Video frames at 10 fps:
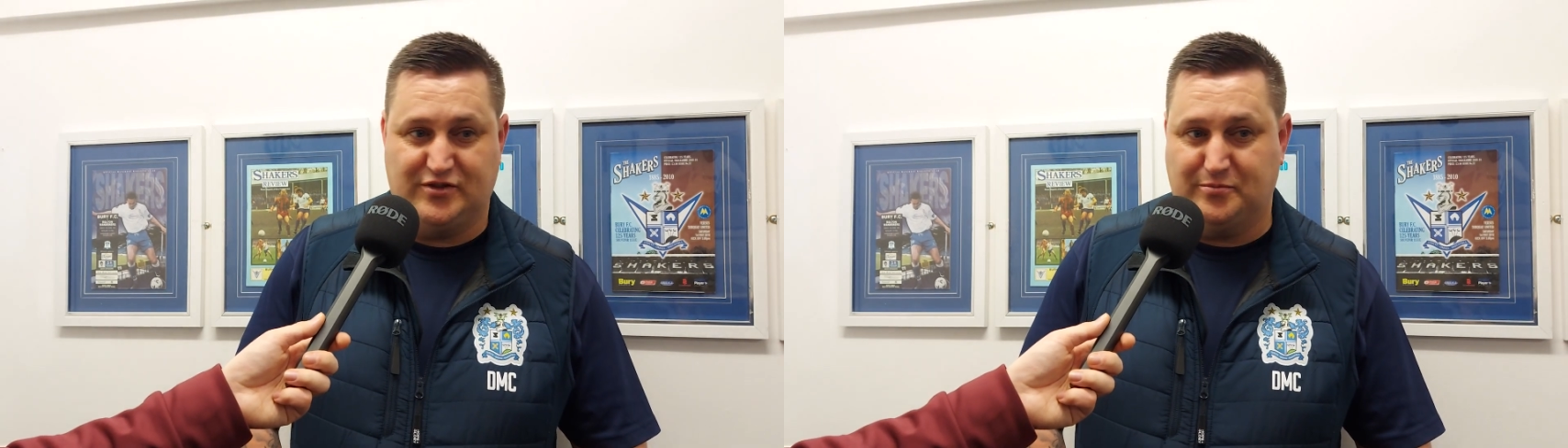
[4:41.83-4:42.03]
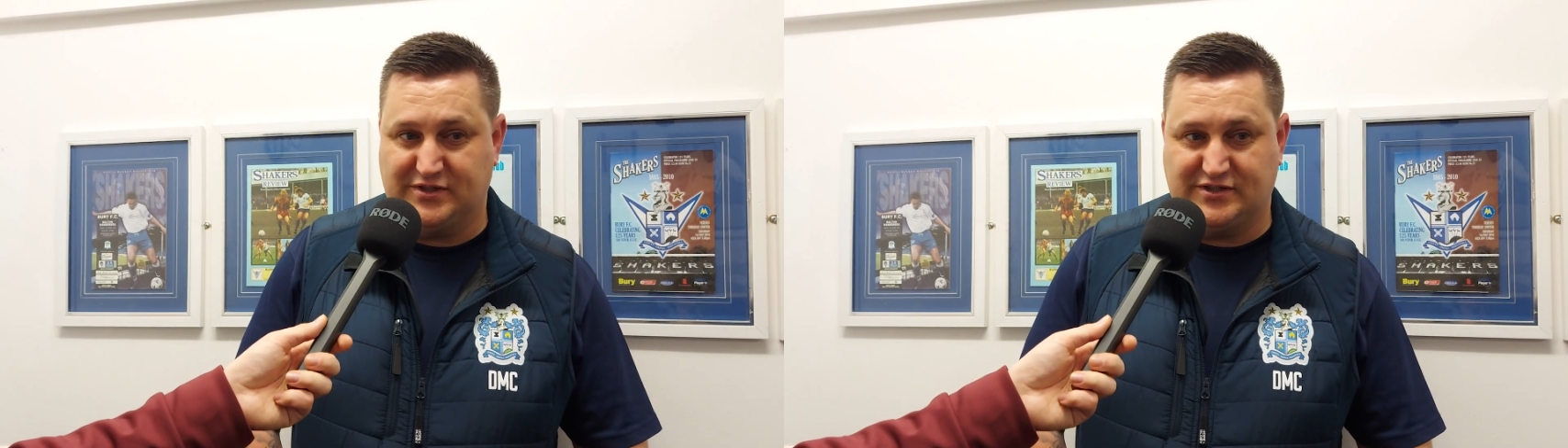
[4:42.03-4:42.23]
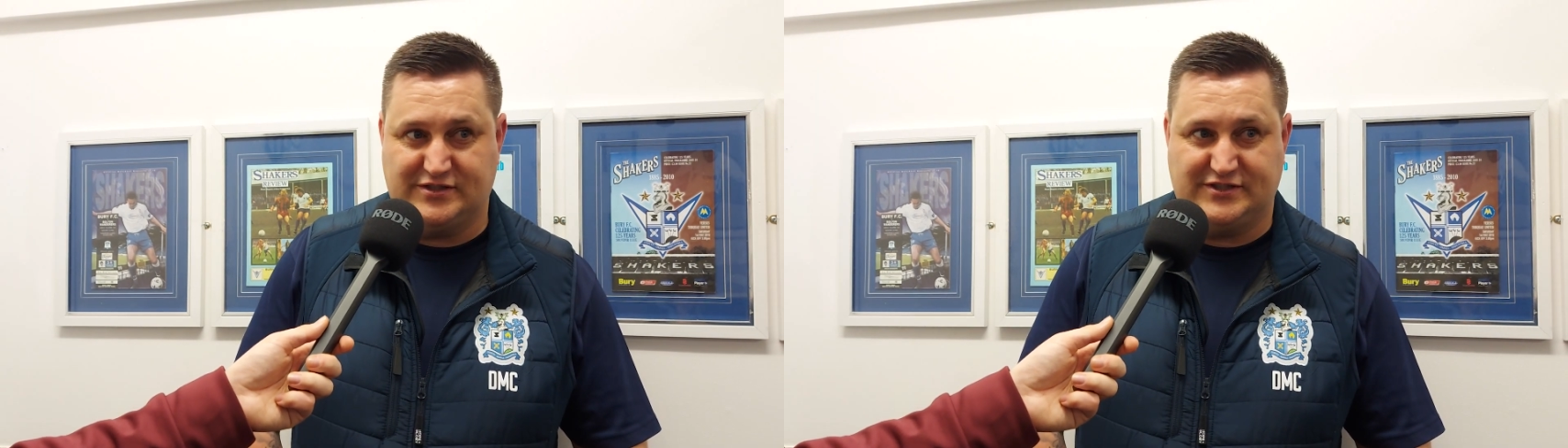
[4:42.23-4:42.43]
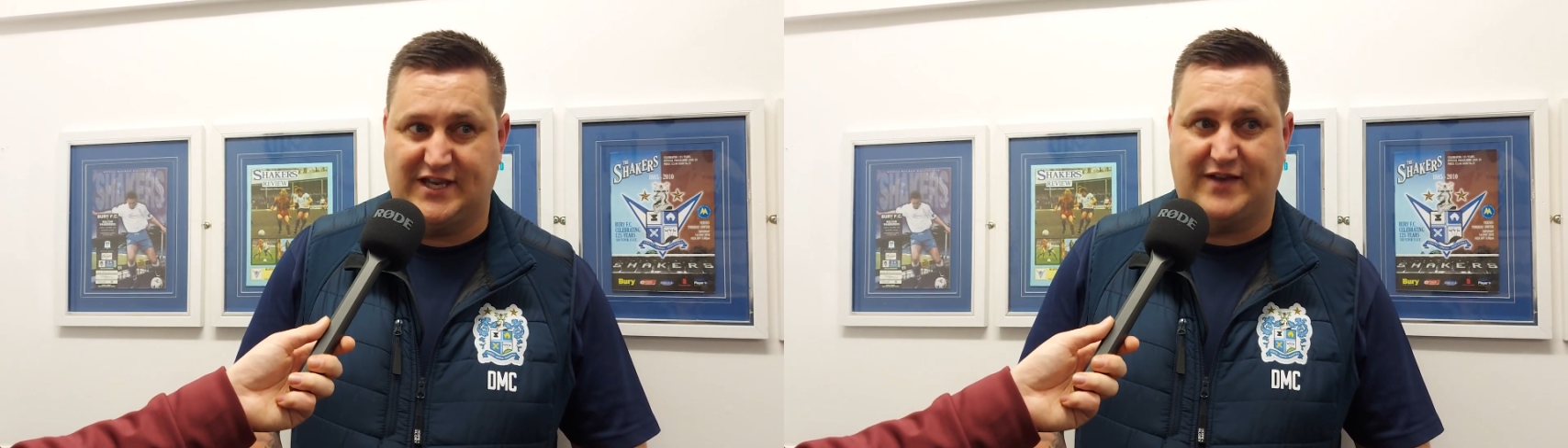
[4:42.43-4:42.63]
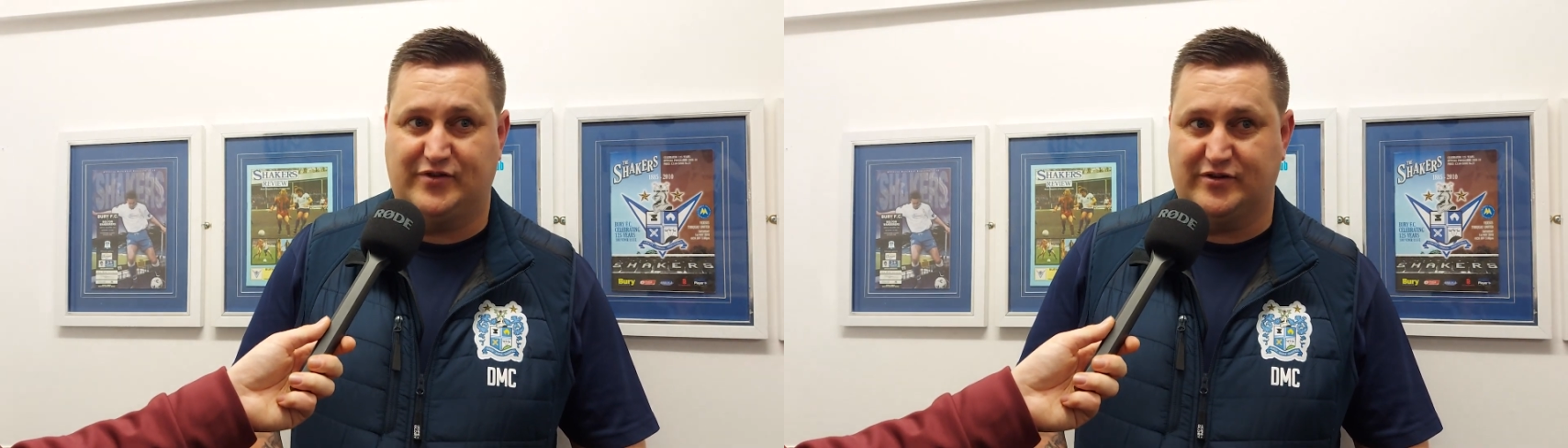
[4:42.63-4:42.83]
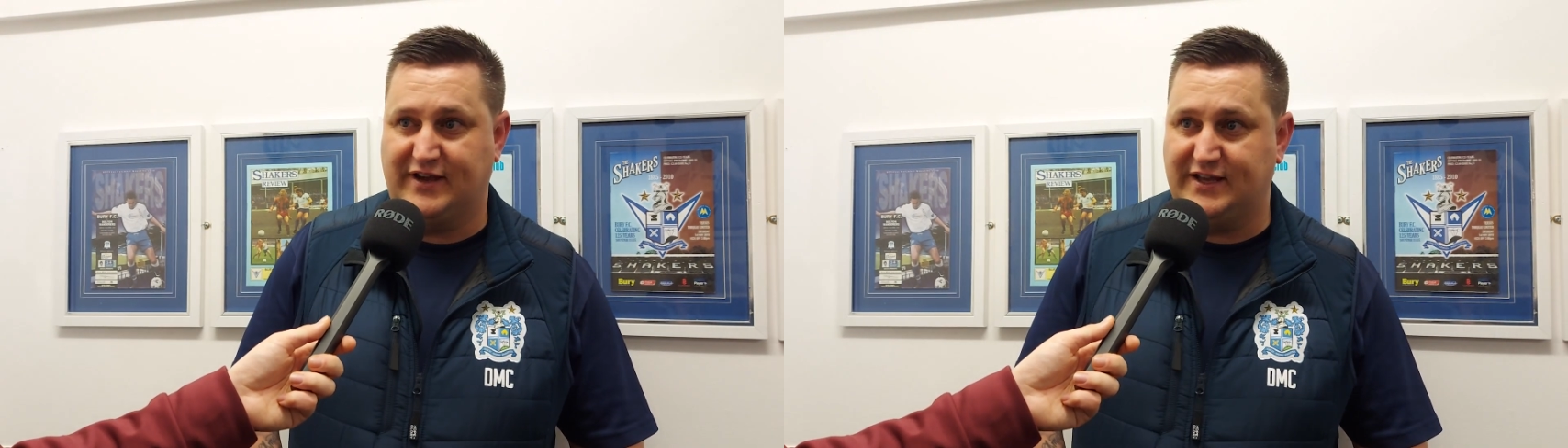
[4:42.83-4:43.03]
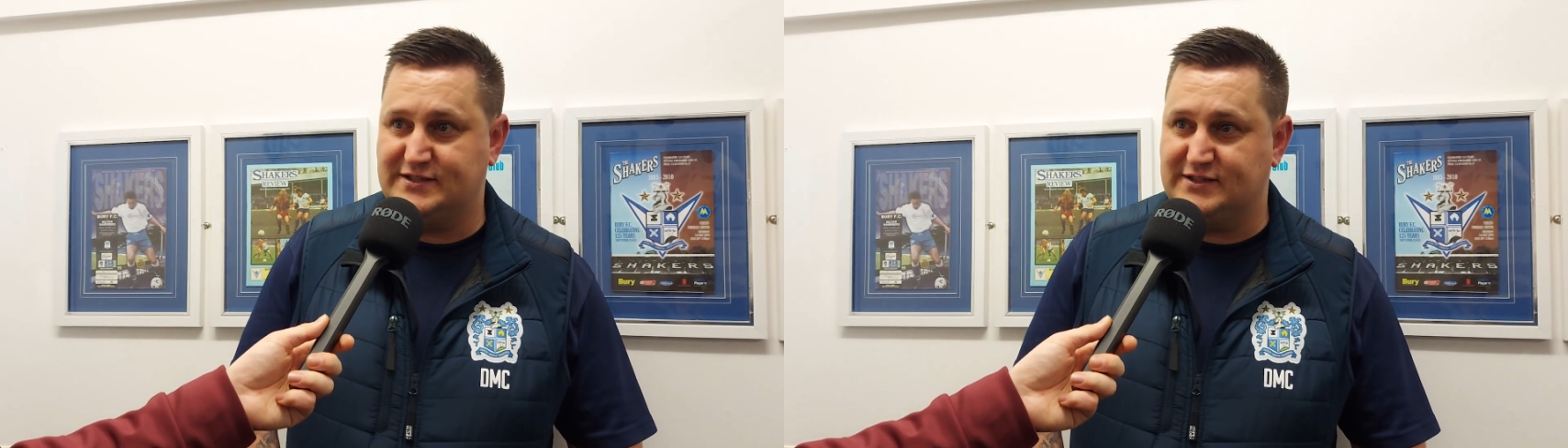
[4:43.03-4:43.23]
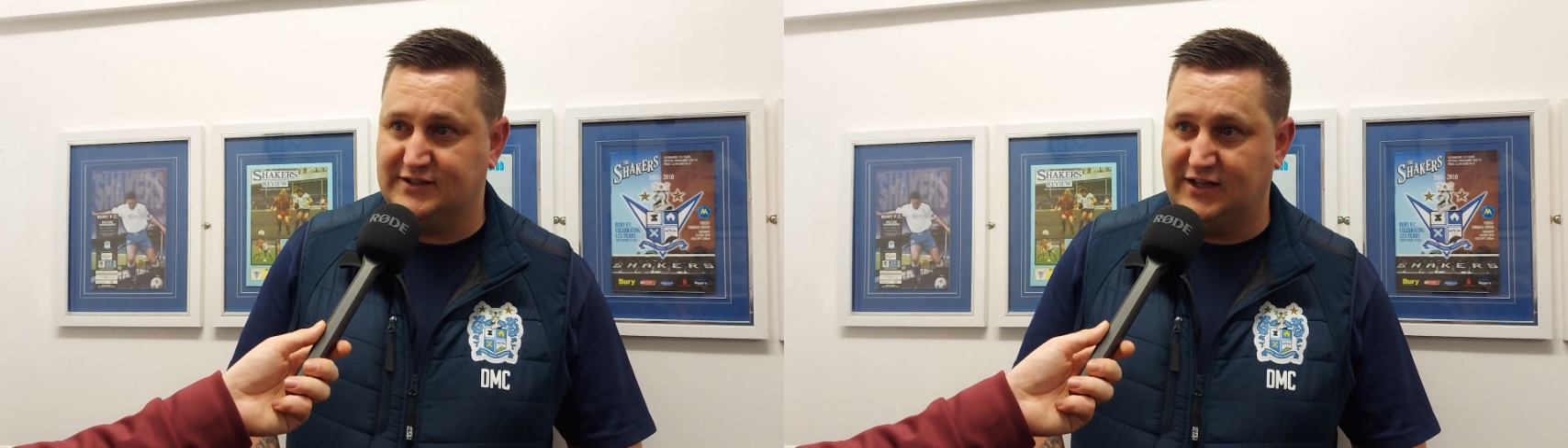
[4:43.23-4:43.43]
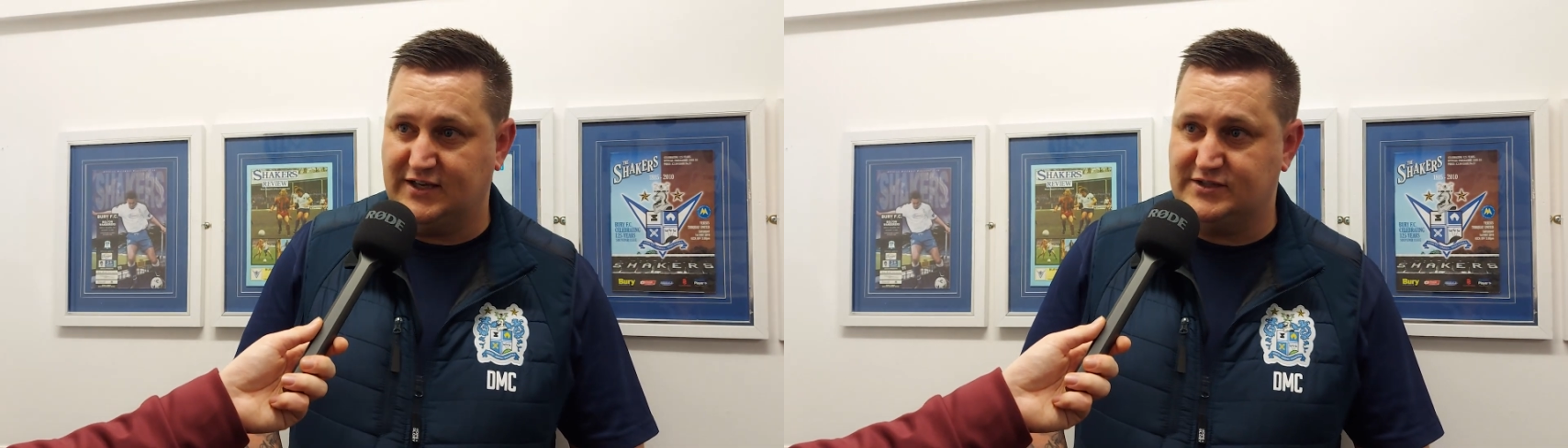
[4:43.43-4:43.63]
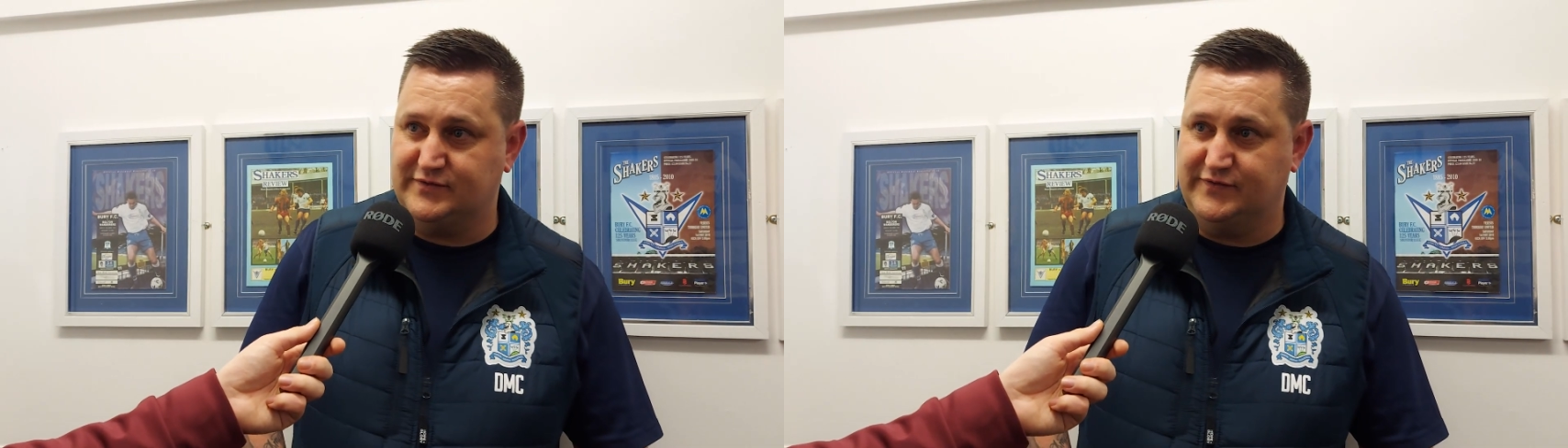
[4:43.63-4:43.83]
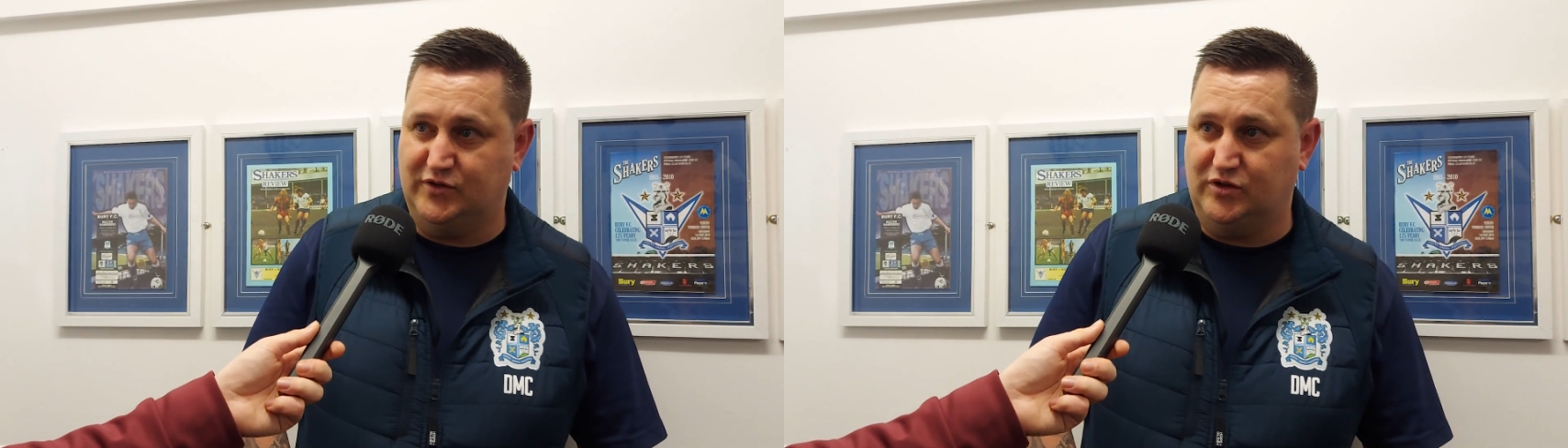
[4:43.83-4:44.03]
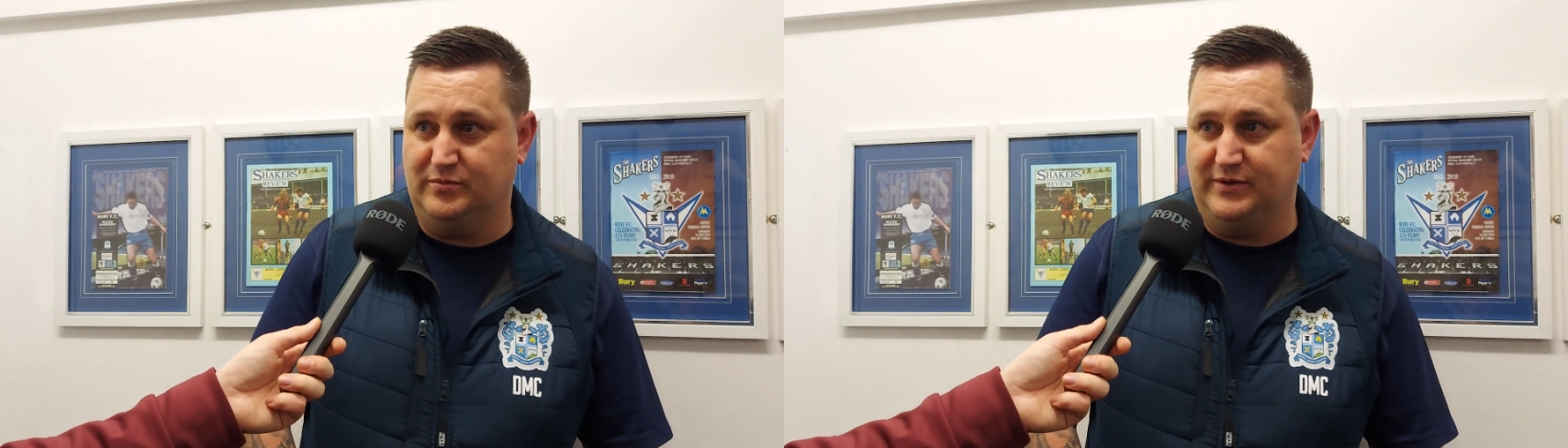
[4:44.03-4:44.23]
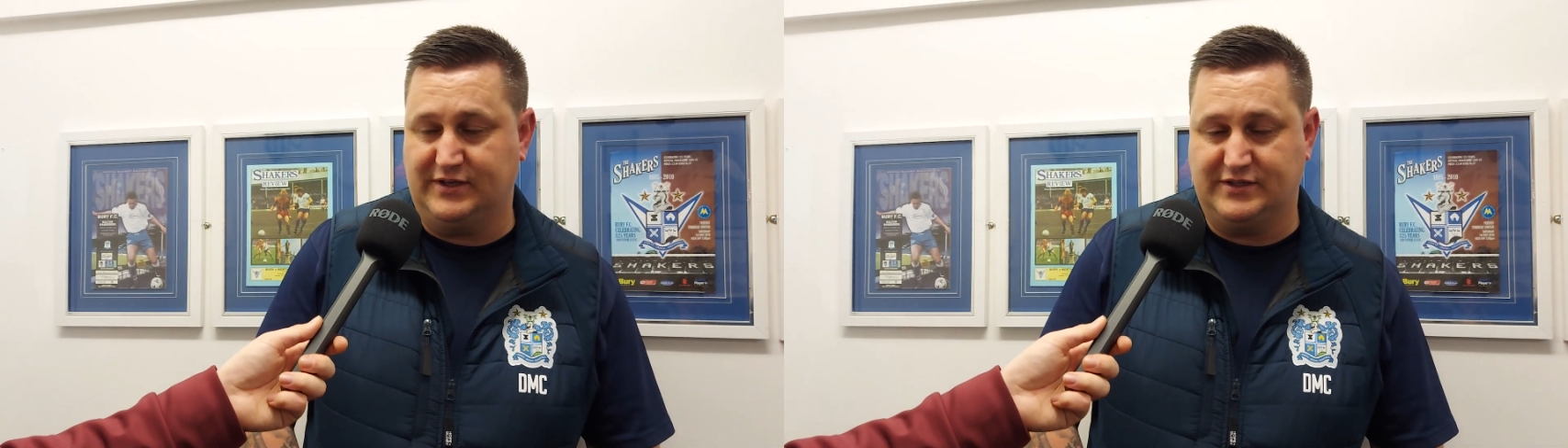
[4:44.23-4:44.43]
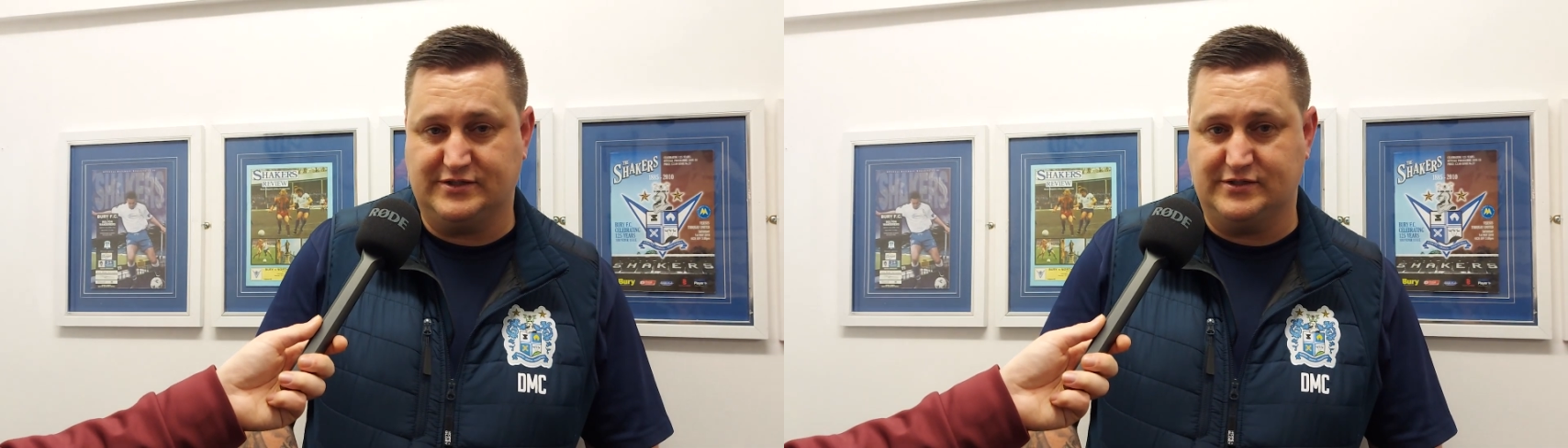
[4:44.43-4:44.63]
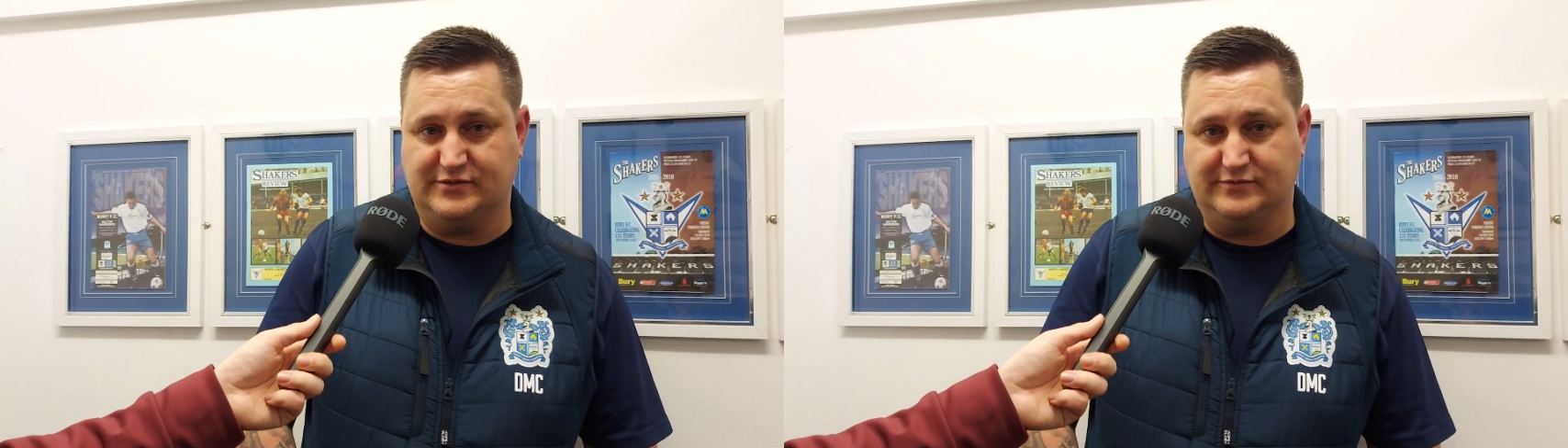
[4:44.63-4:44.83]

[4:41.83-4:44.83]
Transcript: number 7 or 8 in the last 4 weeks.